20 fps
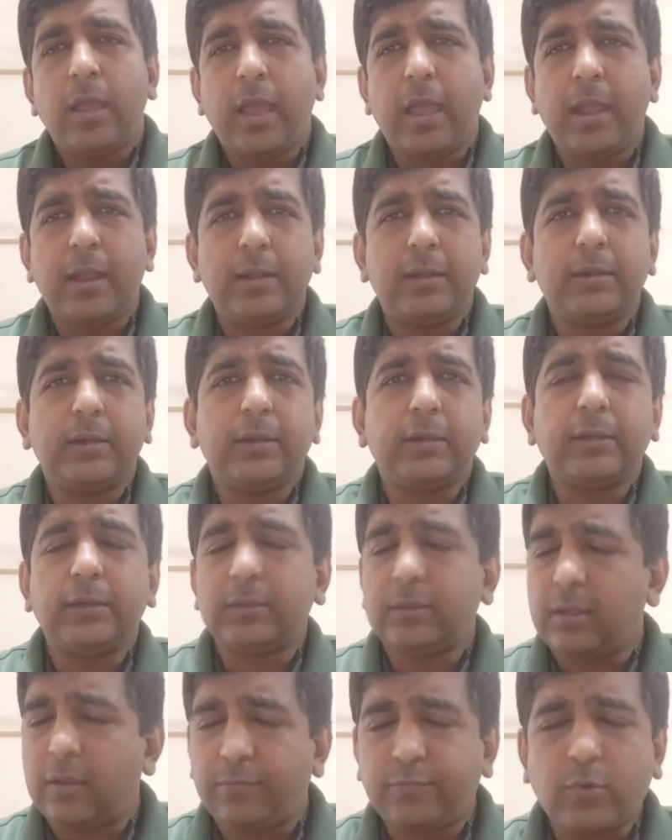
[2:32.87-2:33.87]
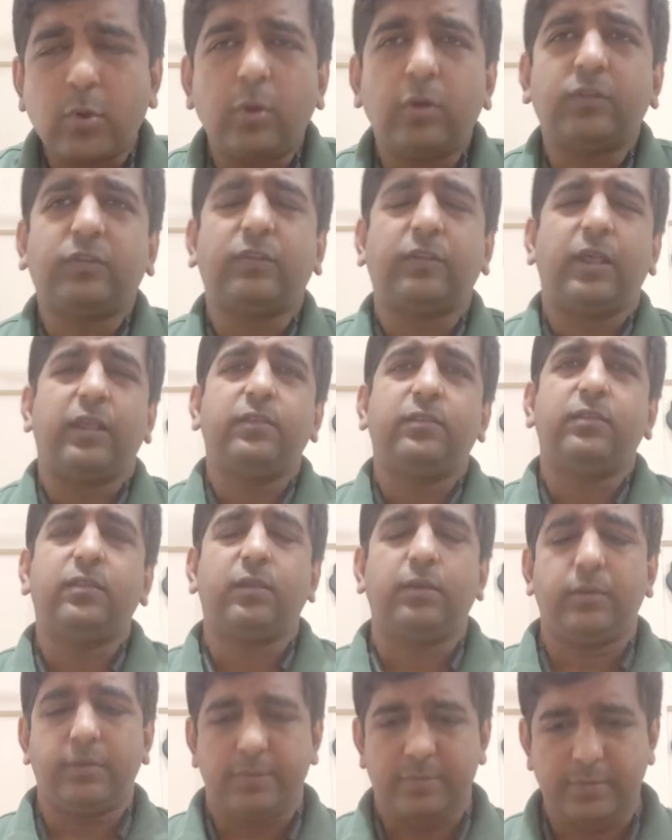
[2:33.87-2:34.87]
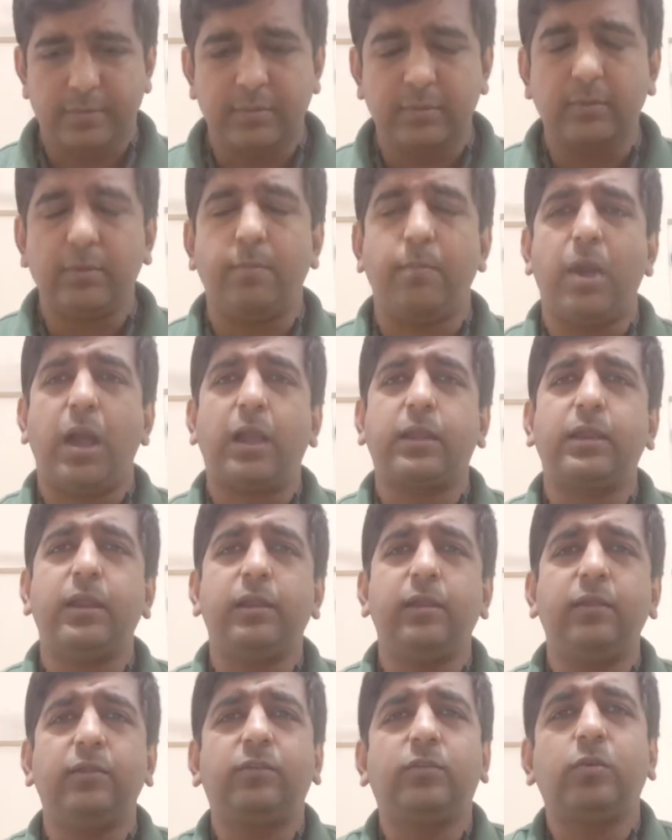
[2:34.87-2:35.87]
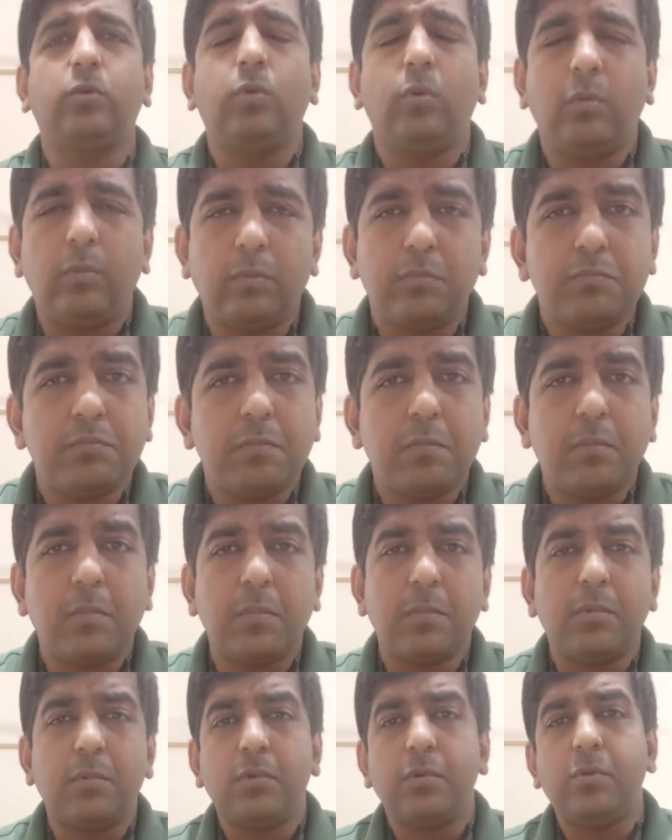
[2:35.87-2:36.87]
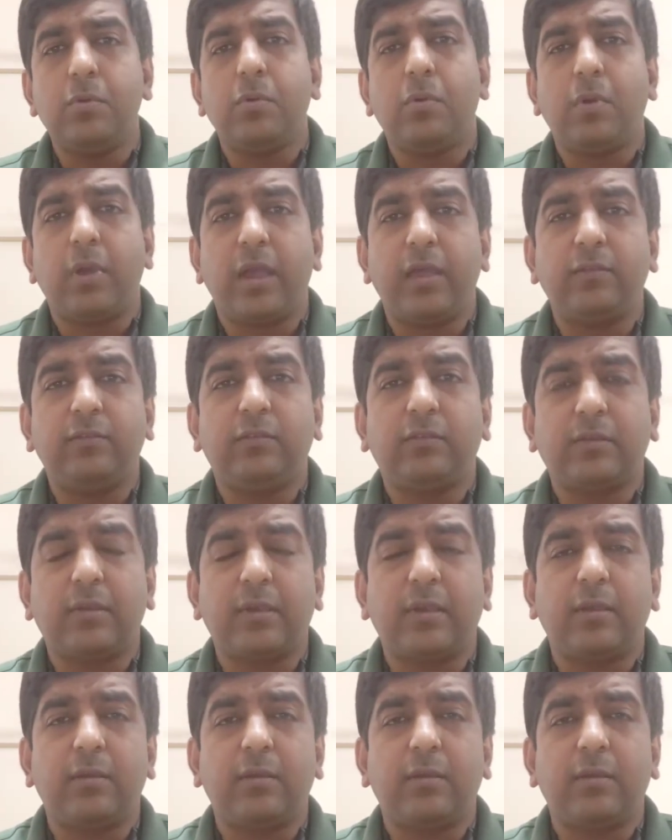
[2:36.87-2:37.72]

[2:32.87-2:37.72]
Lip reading: And of course, as the market has